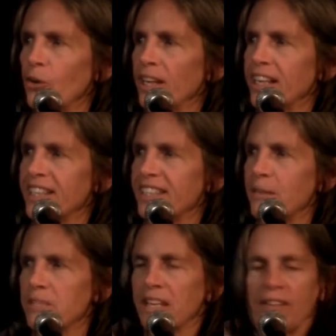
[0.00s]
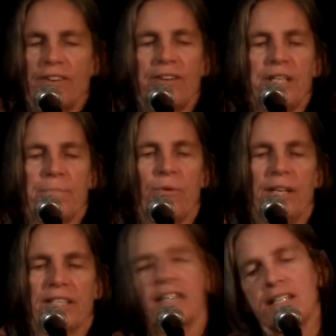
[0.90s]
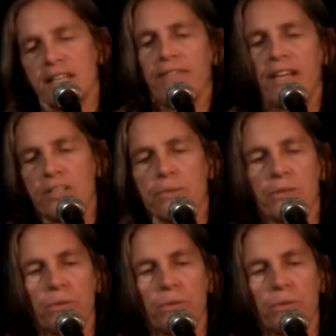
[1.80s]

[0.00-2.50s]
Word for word: Like it seems like at various points, like in the 70s it was